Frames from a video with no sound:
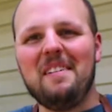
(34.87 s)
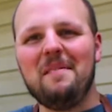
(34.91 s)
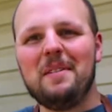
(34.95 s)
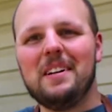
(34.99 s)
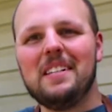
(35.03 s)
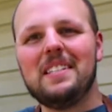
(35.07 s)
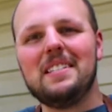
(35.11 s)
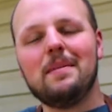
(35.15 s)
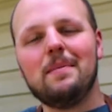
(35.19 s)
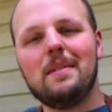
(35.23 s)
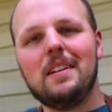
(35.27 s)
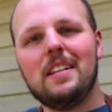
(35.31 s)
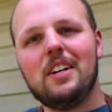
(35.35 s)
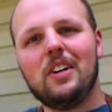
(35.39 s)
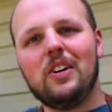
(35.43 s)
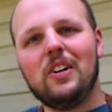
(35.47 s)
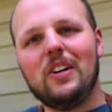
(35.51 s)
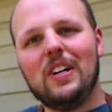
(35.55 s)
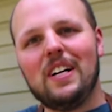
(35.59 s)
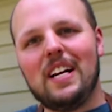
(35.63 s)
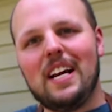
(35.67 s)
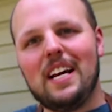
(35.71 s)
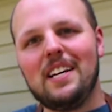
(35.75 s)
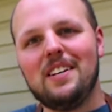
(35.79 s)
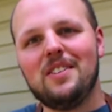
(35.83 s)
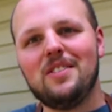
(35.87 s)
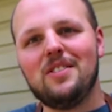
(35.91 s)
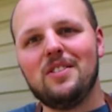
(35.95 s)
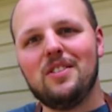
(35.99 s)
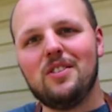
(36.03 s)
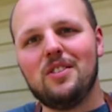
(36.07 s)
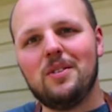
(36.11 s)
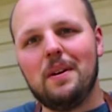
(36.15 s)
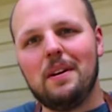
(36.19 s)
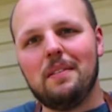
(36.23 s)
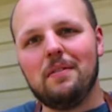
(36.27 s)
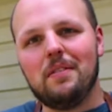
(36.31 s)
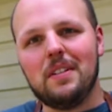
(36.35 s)
It's something that her and I used to
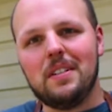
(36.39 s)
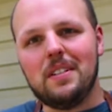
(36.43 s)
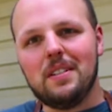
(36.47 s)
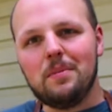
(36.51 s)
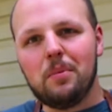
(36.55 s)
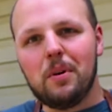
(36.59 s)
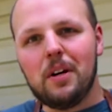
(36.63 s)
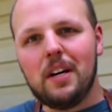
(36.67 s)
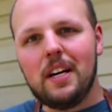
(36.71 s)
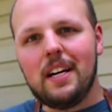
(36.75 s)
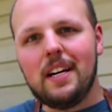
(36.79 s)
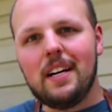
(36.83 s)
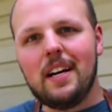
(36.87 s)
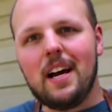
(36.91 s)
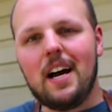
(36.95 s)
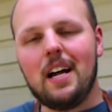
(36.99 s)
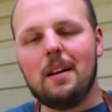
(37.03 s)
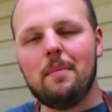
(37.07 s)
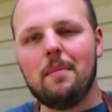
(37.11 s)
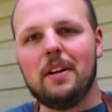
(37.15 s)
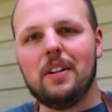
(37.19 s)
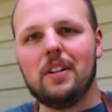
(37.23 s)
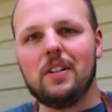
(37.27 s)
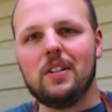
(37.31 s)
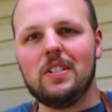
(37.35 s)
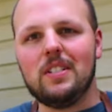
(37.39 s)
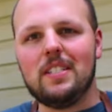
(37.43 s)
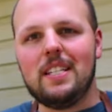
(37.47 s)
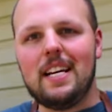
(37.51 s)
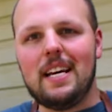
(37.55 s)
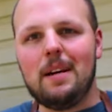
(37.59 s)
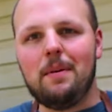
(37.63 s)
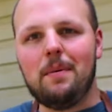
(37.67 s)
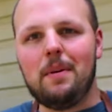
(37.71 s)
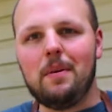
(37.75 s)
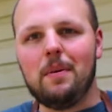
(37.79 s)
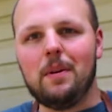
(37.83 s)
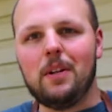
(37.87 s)
do every spring. On Mother's
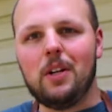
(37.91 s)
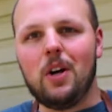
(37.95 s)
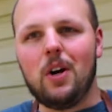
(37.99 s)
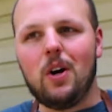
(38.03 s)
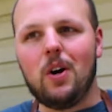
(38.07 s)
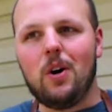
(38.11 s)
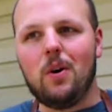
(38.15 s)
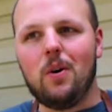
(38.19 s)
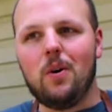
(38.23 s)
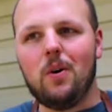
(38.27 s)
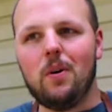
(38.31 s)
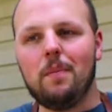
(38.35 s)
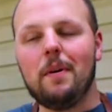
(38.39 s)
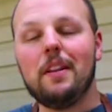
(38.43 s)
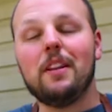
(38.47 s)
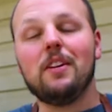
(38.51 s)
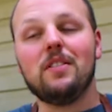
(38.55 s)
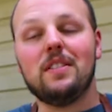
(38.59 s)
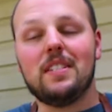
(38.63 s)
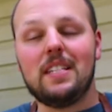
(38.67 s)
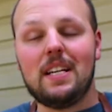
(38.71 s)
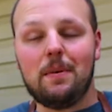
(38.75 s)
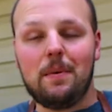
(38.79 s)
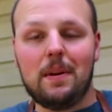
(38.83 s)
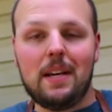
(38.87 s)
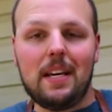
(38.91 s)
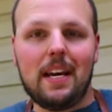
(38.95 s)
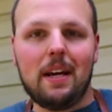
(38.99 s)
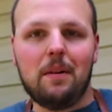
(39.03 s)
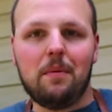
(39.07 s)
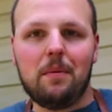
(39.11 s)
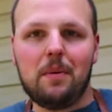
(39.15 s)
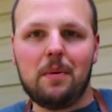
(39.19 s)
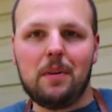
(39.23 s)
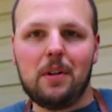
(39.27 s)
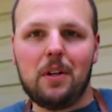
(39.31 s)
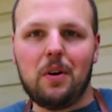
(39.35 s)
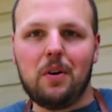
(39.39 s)
Day weekend,
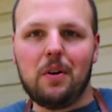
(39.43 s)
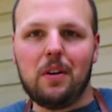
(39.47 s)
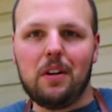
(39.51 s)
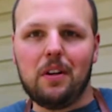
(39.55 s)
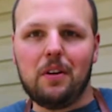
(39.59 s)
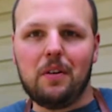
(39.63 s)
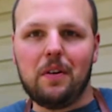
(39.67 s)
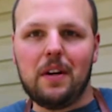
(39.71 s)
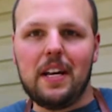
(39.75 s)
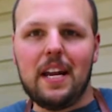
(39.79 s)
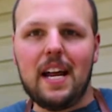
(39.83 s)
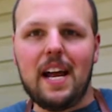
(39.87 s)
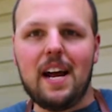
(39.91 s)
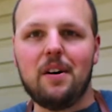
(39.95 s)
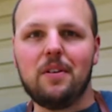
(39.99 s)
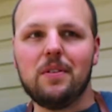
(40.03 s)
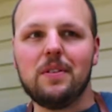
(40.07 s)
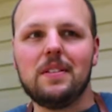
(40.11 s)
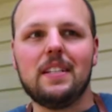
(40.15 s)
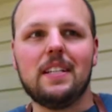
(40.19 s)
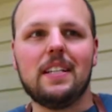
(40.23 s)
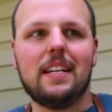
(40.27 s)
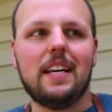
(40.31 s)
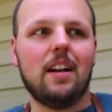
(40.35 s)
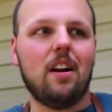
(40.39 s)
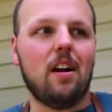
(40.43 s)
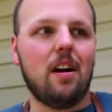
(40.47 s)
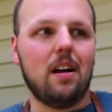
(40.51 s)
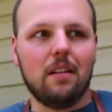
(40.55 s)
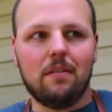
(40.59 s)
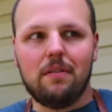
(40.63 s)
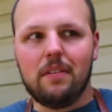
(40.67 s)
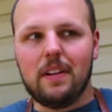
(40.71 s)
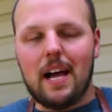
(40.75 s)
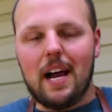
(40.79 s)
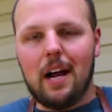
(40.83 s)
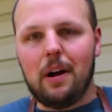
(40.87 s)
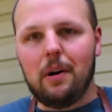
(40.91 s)
we would go to the greenhouse and get all the
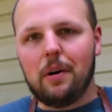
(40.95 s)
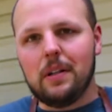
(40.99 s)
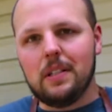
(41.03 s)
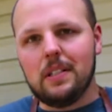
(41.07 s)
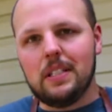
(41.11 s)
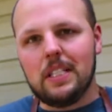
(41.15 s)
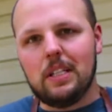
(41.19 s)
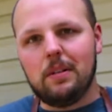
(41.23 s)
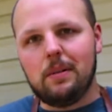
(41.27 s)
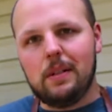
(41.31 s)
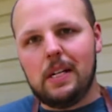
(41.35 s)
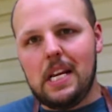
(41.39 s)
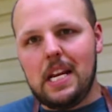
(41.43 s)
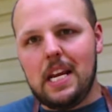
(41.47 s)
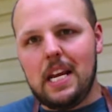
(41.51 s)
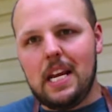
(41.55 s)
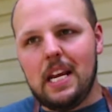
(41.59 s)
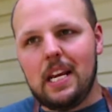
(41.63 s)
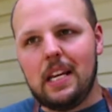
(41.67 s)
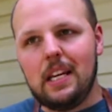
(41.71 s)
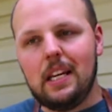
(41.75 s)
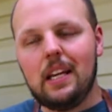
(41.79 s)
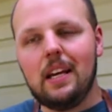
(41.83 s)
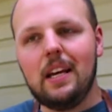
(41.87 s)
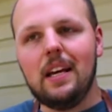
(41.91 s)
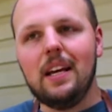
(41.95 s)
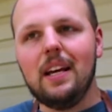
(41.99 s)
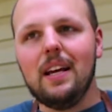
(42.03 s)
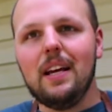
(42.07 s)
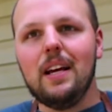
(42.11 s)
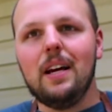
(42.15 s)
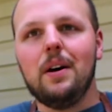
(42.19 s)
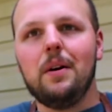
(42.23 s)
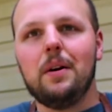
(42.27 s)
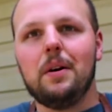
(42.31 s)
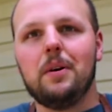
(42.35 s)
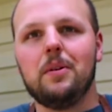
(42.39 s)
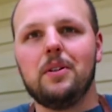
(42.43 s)
flowers that we need.
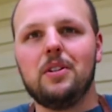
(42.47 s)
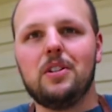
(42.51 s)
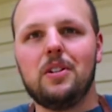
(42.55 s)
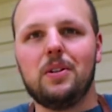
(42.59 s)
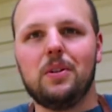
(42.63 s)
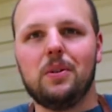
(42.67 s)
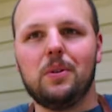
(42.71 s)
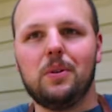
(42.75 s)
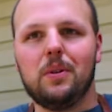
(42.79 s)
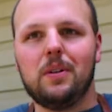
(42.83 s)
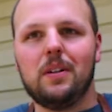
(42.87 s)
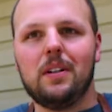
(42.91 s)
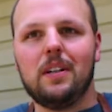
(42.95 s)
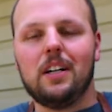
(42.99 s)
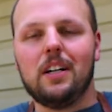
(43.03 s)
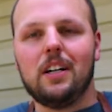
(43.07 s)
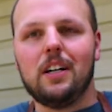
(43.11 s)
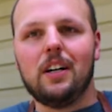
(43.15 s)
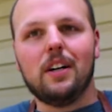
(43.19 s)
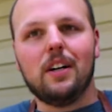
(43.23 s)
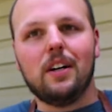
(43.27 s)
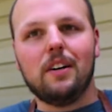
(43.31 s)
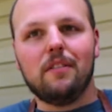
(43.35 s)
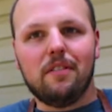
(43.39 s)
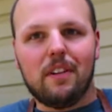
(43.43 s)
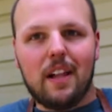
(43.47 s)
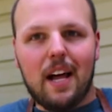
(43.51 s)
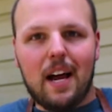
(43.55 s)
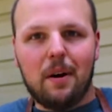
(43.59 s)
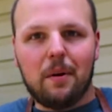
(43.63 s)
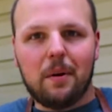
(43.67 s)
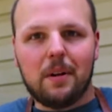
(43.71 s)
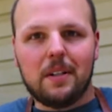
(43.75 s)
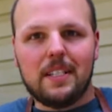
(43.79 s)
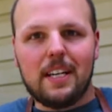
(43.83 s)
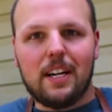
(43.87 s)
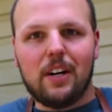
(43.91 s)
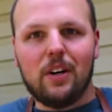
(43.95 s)
We would do her
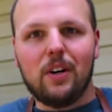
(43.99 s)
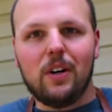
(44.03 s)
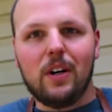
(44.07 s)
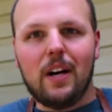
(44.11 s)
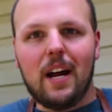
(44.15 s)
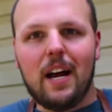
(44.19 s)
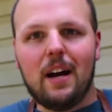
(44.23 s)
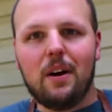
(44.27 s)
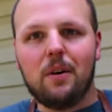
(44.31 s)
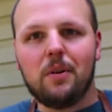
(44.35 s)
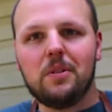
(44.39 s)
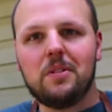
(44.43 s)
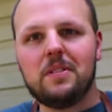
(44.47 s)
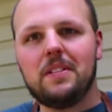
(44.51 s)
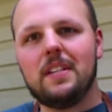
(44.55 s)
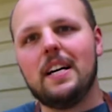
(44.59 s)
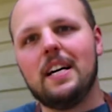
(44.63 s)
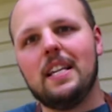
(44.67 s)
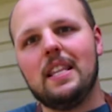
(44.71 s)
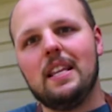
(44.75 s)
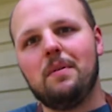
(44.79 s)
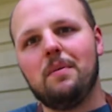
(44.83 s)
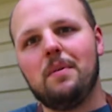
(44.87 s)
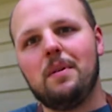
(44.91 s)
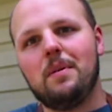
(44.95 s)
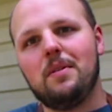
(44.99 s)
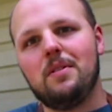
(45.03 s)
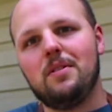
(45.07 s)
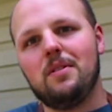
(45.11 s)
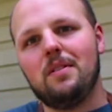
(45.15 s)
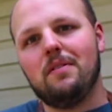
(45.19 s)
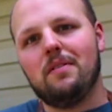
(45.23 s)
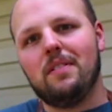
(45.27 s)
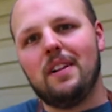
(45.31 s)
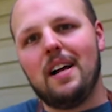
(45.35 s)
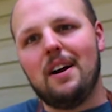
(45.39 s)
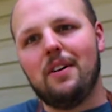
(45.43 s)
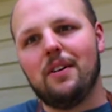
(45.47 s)
flowers at her house, and then we would do
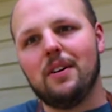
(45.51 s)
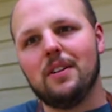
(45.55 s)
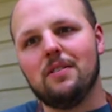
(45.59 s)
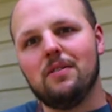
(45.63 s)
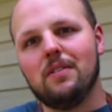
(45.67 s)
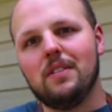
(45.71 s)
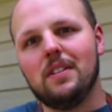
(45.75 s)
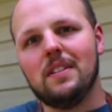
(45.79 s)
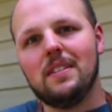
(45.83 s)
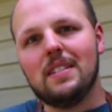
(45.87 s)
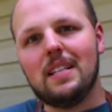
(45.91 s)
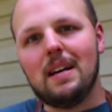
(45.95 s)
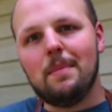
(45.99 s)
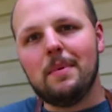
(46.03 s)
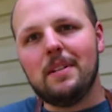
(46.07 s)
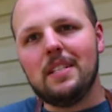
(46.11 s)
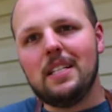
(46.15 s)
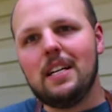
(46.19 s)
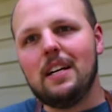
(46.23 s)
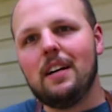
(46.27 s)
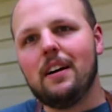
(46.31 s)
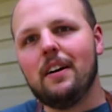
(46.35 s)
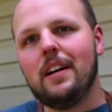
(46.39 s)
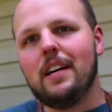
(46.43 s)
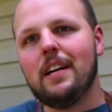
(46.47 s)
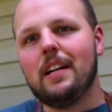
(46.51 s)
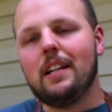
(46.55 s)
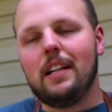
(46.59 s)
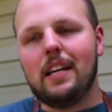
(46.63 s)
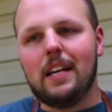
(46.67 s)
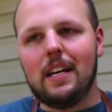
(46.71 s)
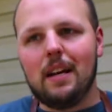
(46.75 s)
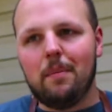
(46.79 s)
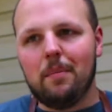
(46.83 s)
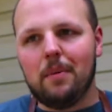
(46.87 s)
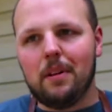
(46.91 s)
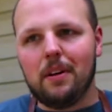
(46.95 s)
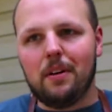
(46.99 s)
the flowers for the cemetery,
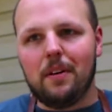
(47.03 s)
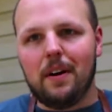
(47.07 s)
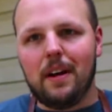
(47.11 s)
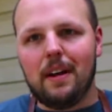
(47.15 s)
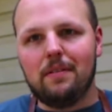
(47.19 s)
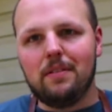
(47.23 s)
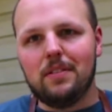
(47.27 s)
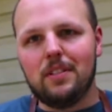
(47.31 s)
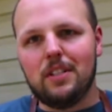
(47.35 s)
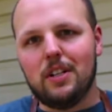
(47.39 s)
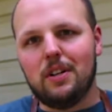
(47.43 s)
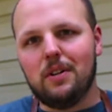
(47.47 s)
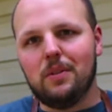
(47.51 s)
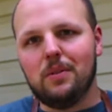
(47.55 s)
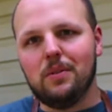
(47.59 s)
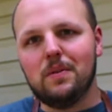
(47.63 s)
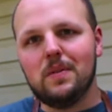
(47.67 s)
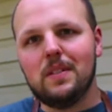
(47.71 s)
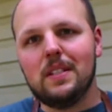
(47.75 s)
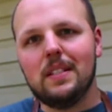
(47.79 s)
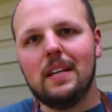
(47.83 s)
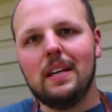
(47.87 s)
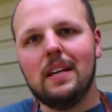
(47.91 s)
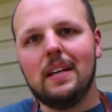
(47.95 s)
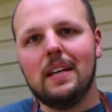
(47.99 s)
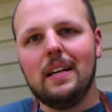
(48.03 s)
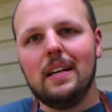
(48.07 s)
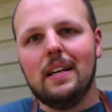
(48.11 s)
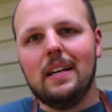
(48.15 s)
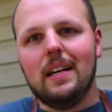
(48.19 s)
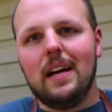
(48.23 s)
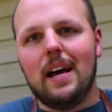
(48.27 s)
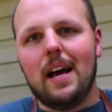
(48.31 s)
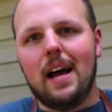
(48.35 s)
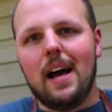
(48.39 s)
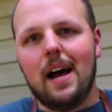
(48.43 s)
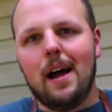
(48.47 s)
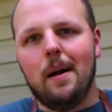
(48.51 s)
clean up the gravestones,
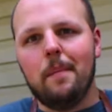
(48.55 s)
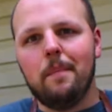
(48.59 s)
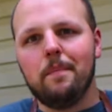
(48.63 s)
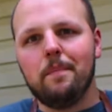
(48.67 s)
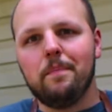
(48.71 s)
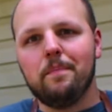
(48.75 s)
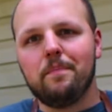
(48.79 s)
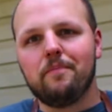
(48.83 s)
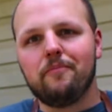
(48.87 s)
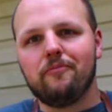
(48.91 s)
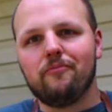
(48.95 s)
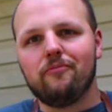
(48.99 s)
and